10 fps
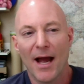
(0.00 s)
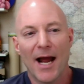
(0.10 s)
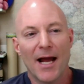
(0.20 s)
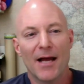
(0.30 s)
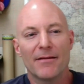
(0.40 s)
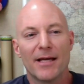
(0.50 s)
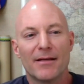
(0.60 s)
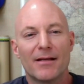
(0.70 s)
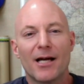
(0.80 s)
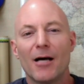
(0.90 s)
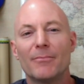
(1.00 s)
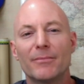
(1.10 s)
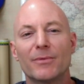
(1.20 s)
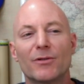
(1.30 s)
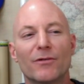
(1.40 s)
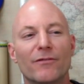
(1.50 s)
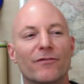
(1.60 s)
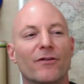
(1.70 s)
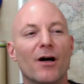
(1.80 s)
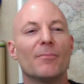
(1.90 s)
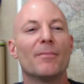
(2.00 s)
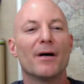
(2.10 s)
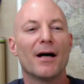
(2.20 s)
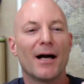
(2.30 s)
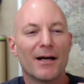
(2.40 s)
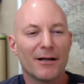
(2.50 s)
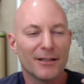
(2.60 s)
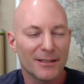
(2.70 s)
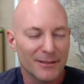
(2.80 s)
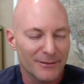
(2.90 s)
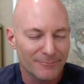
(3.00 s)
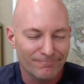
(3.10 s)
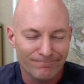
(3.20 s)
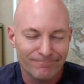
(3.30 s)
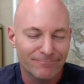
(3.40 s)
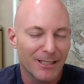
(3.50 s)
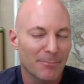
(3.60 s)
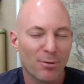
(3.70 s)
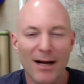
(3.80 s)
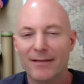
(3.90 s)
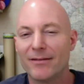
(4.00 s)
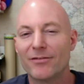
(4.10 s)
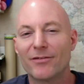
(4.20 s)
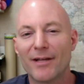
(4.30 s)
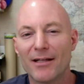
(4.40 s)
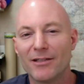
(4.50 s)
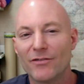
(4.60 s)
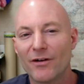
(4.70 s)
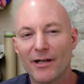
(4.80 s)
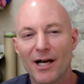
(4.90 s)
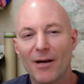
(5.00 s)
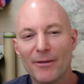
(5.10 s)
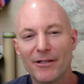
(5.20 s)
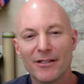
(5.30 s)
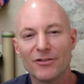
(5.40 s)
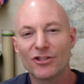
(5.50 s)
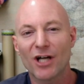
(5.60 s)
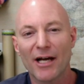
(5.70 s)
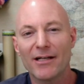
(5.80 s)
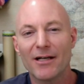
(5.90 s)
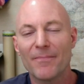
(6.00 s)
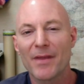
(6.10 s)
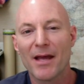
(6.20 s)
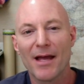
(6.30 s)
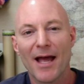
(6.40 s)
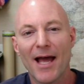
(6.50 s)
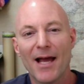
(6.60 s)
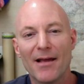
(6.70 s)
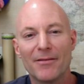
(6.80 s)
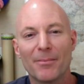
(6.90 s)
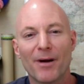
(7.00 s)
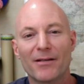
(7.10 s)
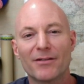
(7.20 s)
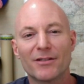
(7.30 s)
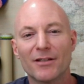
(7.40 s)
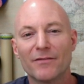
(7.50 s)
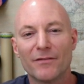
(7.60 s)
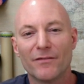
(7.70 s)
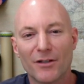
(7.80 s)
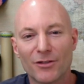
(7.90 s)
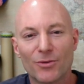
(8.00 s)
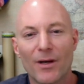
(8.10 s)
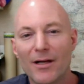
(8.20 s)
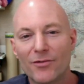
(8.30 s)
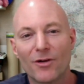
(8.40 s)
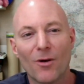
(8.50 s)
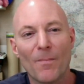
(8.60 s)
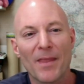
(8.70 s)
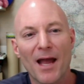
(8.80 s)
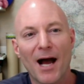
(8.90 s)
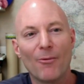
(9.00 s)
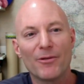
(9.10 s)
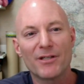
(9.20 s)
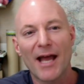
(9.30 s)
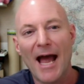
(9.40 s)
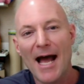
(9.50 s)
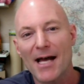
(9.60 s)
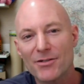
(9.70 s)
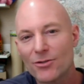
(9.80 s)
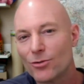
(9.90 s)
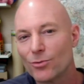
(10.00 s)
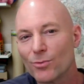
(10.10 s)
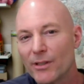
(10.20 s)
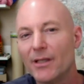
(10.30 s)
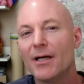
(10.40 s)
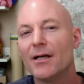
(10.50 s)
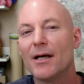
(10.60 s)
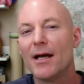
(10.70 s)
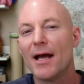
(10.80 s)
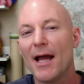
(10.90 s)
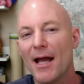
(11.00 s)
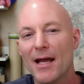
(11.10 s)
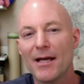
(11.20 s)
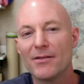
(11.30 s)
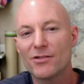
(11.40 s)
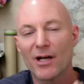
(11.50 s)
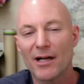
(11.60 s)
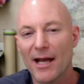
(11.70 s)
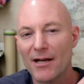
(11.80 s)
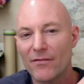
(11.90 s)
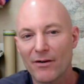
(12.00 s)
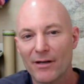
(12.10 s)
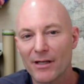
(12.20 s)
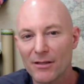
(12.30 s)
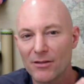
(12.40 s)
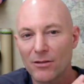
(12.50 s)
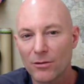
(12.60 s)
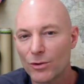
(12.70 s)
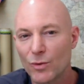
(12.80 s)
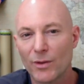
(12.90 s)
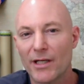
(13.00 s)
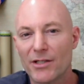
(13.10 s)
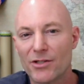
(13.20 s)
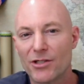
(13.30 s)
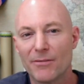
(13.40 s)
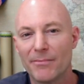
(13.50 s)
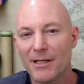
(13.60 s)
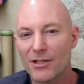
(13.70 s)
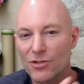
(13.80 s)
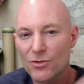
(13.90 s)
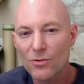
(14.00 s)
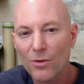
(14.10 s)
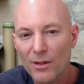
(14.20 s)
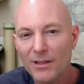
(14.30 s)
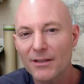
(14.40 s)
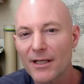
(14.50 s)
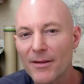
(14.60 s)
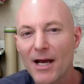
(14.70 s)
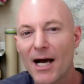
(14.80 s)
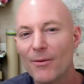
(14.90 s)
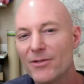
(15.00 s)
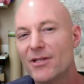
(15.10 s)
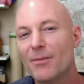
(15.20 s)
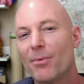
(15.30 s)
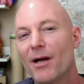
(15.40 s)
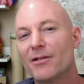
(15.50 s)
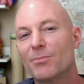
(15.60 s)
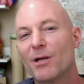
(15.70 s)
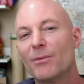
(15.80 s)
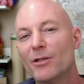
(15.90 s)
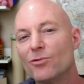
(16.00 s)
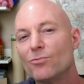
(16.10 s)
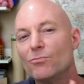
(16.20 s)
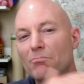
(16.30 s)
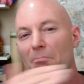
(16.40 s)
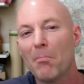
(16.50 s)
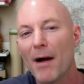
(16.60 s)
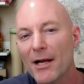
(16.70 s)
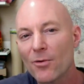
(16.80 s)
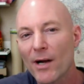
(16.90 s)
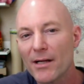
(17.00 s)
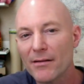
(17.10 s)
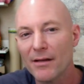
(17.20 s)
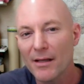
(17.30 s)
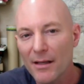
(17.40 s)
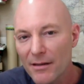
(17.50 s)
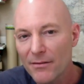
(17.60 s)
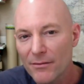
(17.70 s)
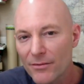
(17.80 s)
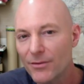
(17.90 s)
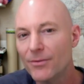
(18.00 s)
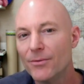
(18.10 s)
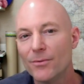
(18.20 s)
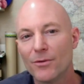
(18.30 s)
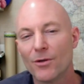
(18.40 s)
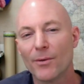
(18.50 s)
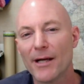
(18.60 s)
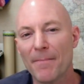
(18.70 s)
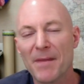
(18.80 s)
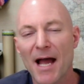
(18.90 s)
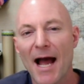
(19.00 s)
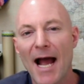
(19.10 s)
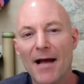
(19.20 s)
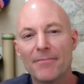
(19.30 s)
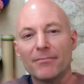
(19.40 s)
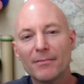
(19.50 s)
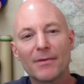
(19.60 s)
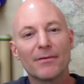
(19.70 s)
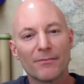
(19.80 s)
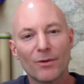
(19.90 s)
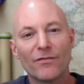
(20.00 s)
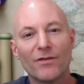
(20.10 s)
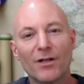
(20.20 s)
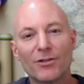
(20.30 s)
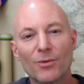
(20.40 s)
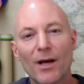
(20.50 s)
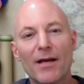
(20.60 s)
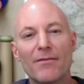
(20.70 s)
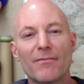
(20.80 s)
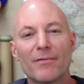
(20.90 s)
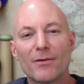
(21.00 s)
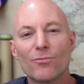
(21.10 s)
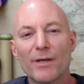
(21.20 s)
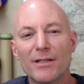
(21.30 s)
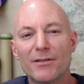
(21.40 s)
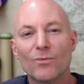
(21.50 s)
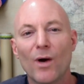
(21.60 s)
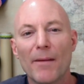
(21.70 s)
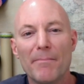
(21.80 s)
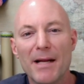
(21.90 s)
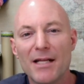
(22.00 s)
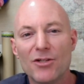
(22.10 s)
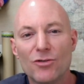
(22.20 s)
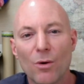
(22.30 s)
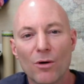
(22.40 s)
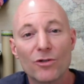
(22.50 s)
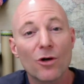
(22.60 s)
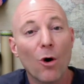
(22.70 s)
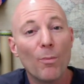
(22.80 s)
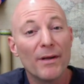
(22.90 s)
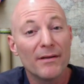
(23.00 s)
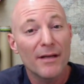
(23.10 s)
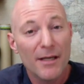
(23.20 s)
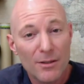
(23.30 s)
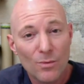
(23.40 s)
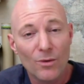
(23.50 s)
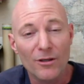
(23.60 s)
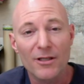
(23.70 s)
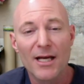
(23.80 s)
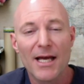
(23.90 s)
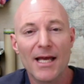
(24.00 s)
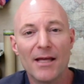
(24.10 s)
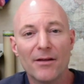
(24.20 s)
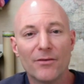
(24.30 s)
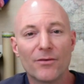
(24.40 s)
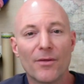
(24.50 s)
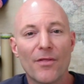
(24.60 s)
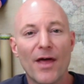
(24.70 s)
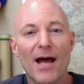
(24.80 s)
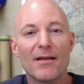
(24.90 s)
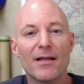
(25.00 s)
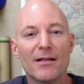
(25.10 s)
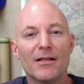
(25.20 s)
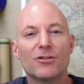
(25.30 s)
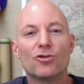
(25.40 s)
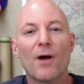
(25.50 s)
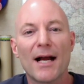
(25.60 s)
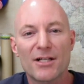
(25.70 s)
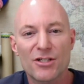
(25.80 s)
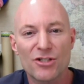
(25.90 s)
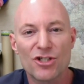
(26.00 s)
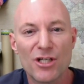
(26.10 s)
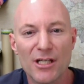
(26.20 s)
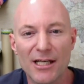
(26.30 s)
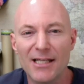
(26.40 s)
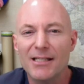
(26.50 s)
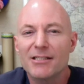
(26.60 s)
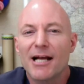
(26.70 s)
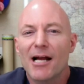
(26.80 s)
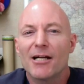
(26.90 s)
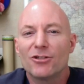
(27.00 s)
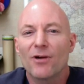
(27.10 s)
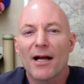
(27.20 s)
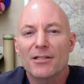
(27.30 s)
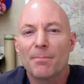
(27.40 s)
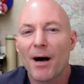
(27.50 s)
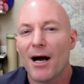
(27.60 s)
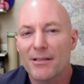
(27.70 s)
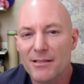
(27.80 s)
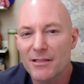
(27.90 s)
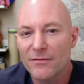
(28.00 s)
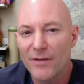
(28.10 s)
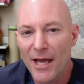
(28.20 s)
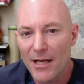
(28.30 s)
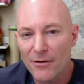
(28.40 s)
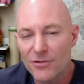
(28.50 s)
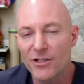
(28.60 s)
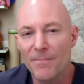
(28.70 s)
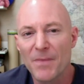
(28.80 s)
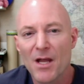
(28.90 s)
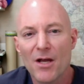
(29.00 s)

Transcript: And it comes from uh, a practice that is very common in China, and the practice of Feng Shui. So I would say, as Korea and China had a very close relationship historically, I would say the practice probably migrated into Korea. And with Feng Shui, the reason why many doors open inward is that it attracts qi, it attracts positive energy.